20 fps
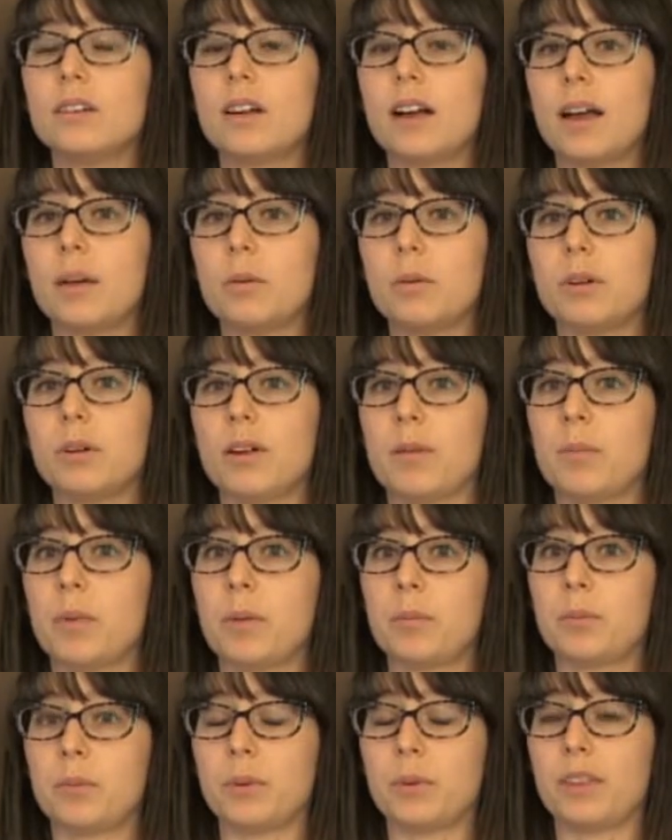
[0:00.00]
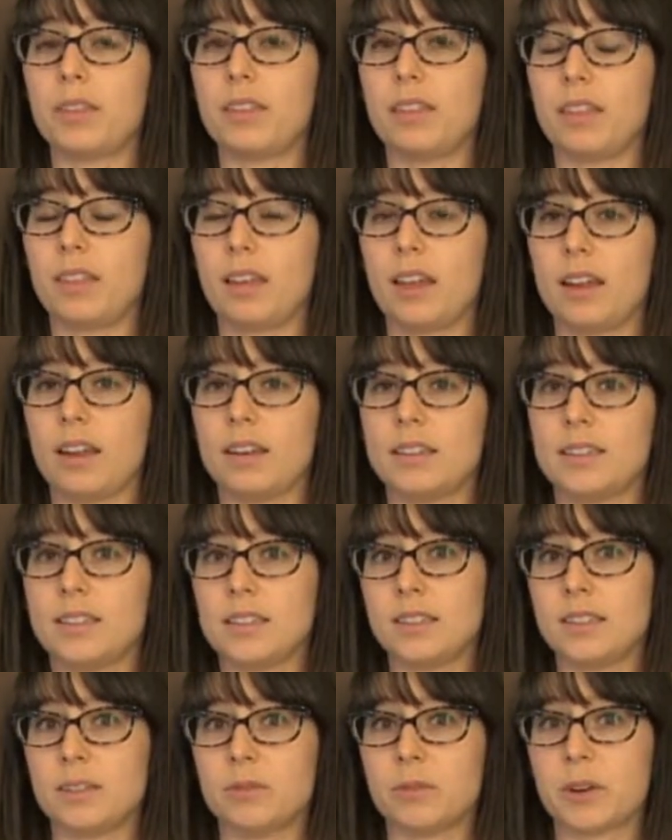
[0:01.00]
I will come up with a
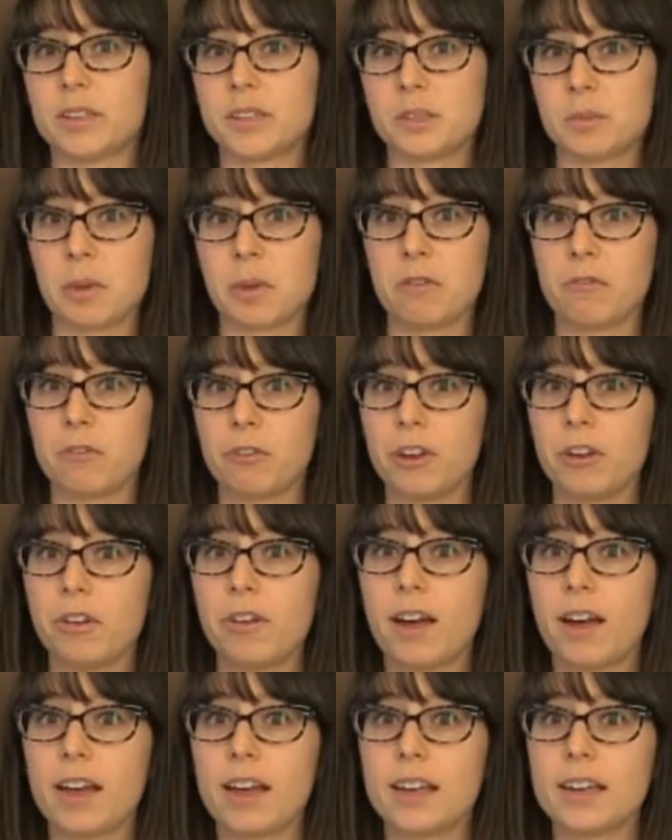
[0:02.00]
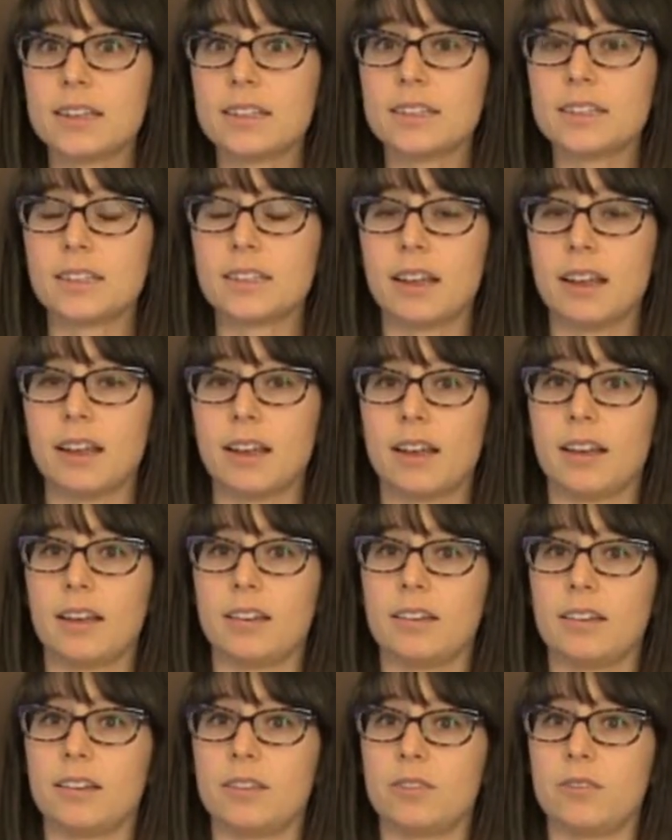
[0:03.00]
decent recipe for you guys,
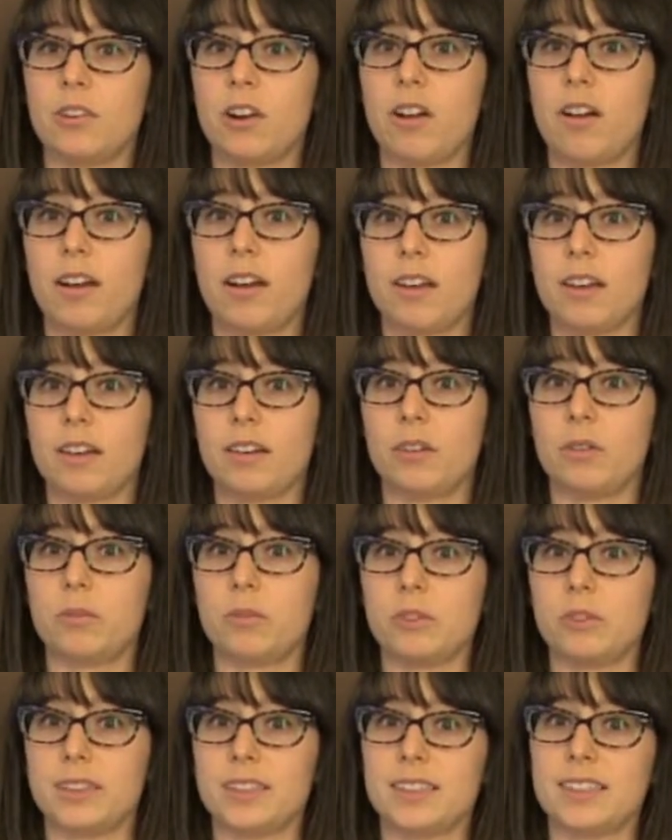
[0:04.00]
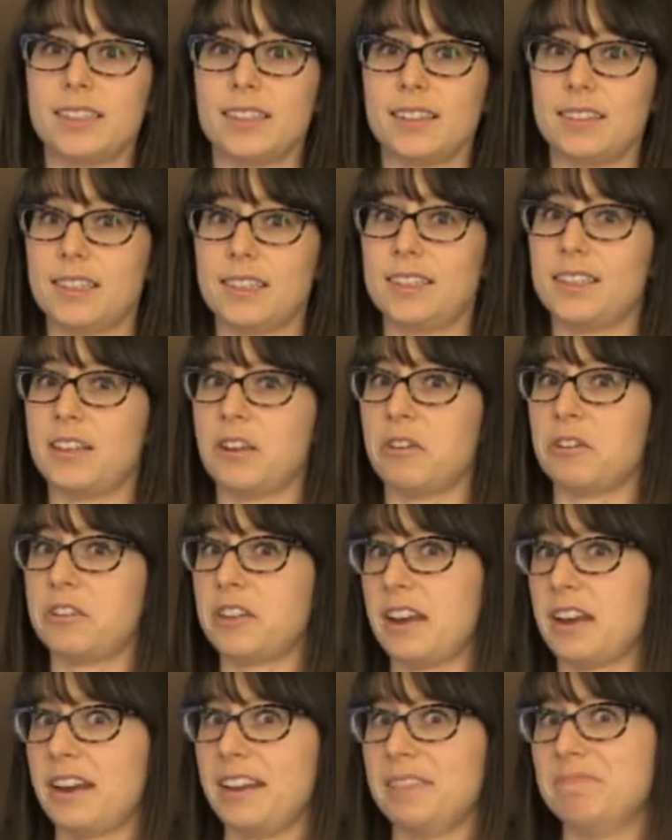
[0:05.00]
and if not, hopefully it's at least
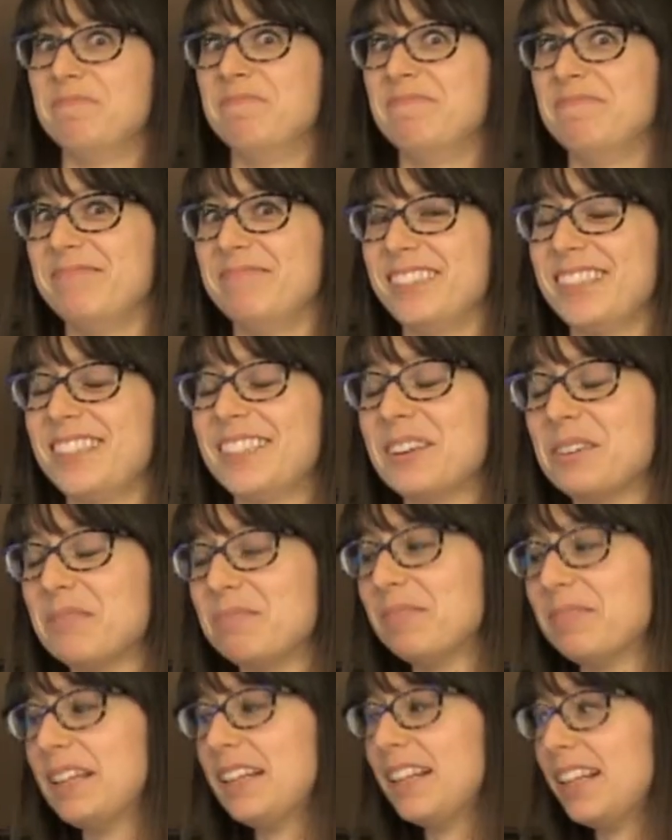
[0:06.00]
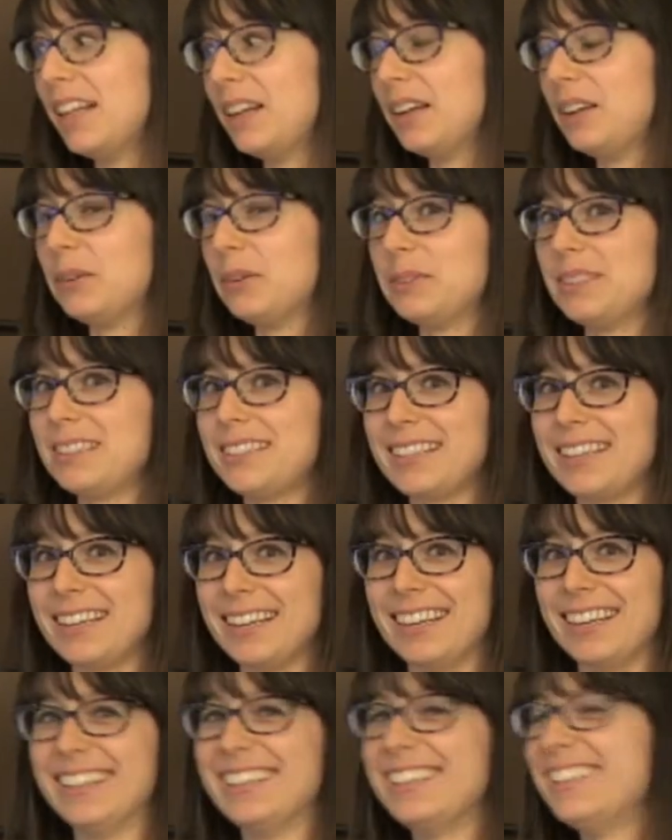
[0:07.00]
entertaining. So we'll
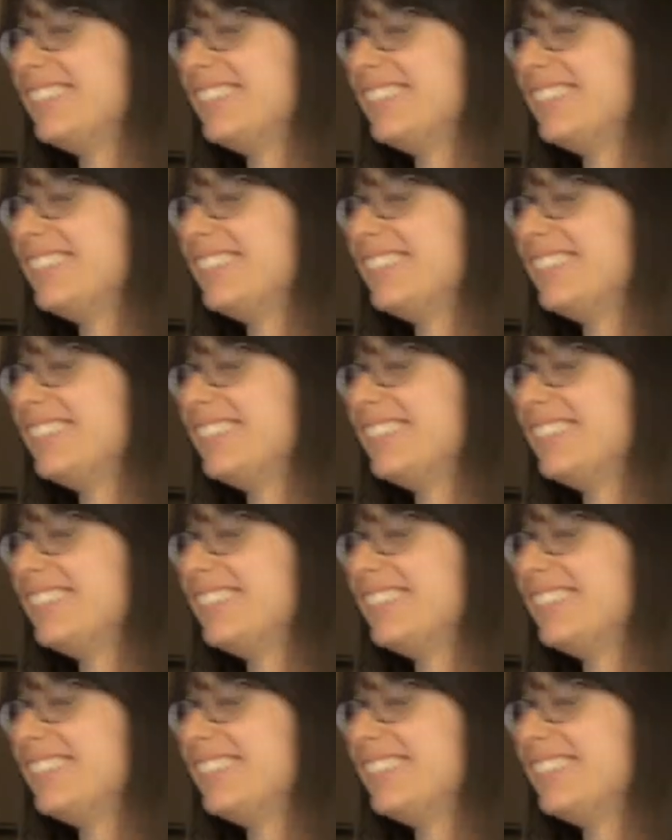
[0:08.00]
see.